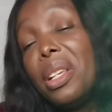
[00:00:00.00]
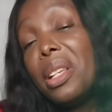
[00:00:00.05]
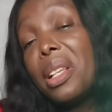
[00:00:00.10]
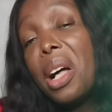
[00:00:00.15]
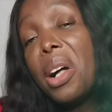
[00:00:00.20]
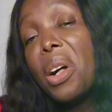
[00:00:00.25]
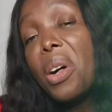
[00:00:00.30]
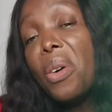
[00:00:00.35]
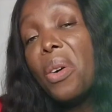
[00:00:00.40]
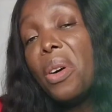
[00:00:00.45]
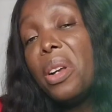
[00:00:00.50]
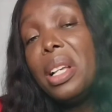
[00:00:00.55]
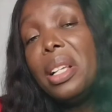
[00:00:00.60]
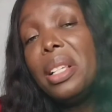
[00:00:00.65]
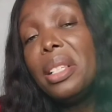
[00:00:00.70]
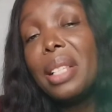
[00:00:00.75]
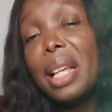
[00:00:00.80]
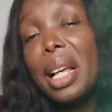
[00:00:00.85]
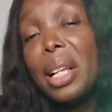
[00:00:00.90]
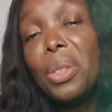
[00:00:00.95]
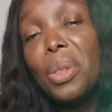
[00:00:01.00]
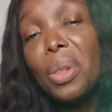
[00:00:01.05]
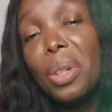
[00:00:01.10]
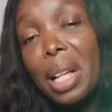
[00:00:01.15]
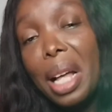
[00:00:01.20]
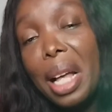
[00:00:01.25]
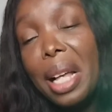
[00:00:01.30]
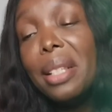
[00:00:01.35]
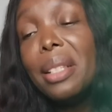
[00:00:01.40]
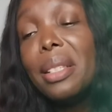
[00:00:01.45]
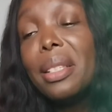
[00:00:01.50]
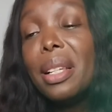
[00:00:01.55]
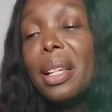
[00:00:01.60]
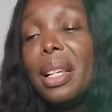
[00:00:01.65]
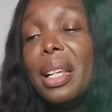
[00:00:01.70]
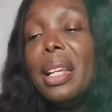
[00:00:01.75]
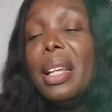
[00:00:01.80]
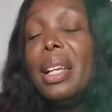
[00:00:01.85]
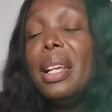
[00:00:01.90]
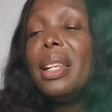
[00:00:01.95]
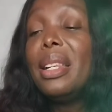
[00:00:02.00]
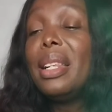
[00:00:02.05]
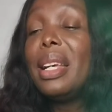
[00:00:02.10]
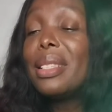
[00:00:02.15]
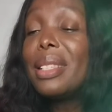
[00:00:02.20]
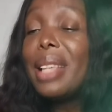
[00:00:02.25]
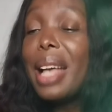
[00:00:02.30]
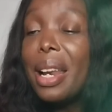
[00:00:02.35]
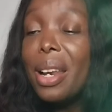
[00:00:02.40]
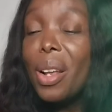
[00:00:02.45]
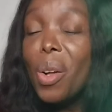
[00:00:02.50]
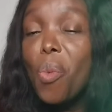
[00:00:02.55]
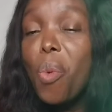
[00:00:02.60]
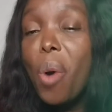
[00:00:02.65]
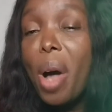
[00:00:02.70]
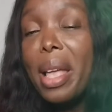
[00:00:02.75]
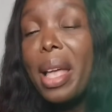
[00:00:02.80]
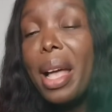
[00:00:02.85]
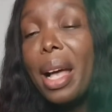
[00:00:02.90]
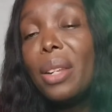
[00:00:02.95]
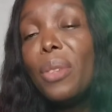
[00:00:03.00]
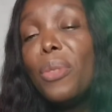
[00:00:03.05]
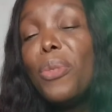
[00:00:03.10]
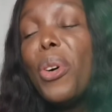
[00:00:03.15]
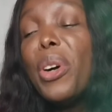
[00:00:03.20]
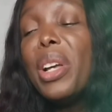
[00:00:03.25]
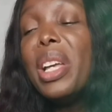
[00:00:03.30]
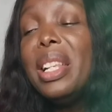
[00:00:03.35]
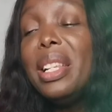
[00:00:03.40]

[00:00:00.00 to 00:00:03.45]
You can call them cytokines that are required for